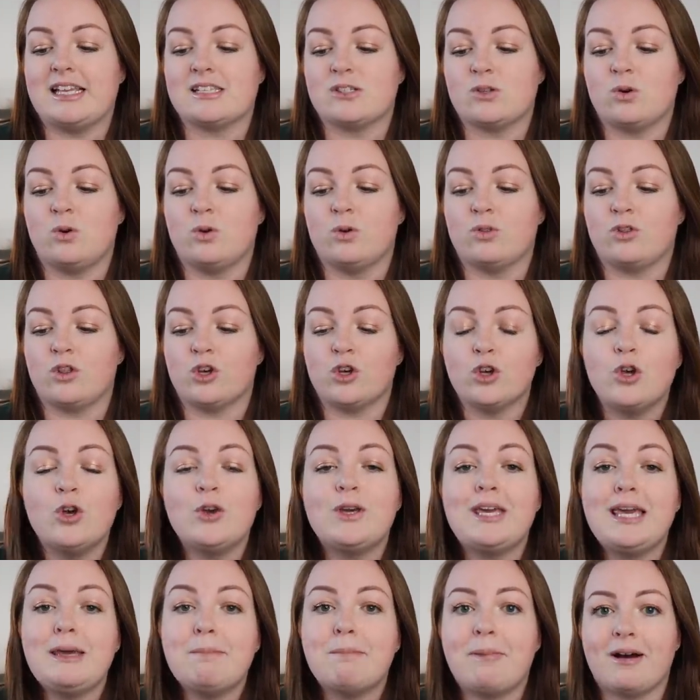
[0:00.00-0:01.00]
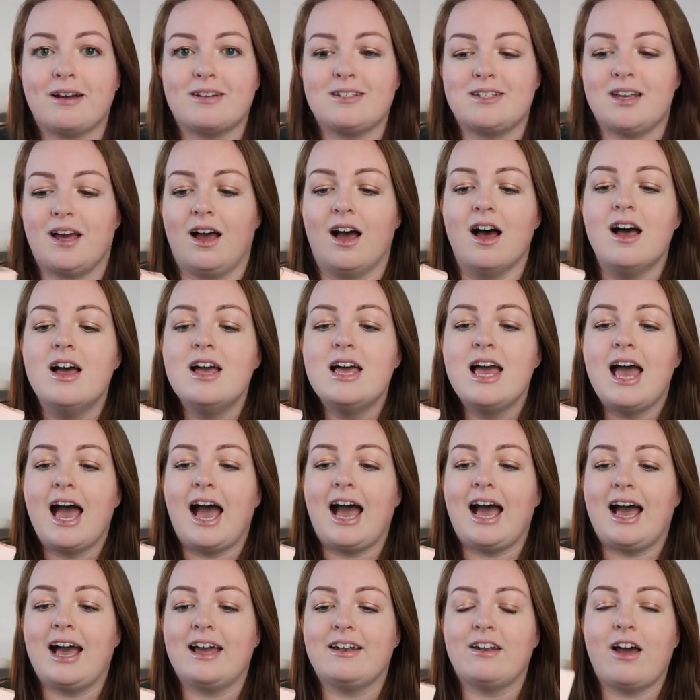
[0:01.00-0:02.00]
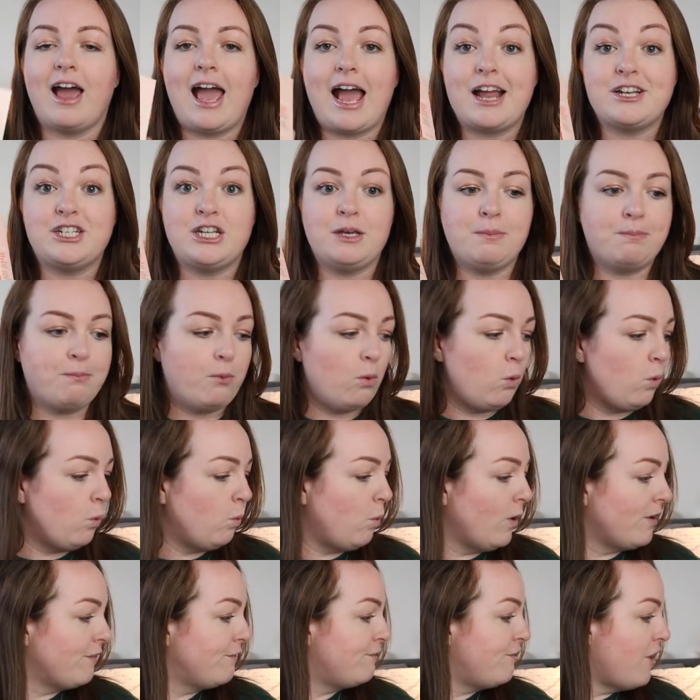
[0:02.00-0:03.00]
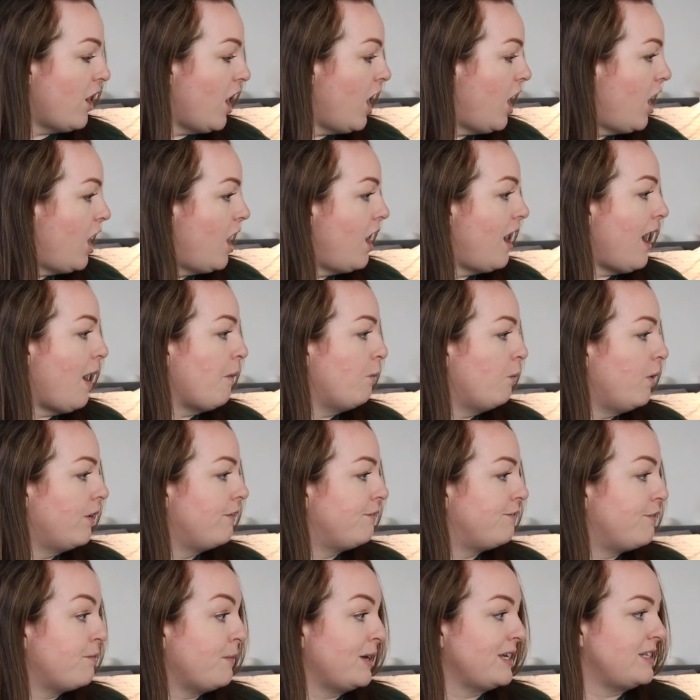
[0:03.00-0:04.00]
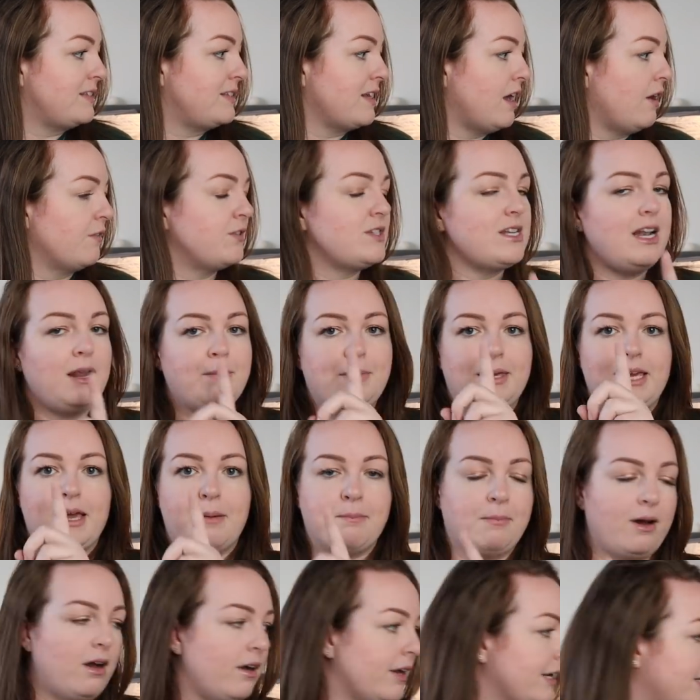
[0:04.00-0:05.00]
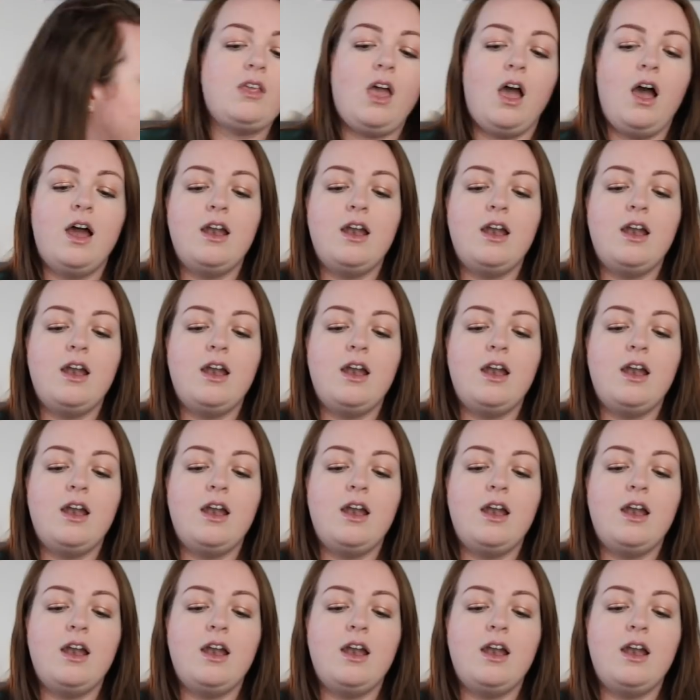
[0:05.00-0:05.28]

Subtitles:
It's called the Cookie Butter, and I actually bought one for her and one for myself. So let me get mine.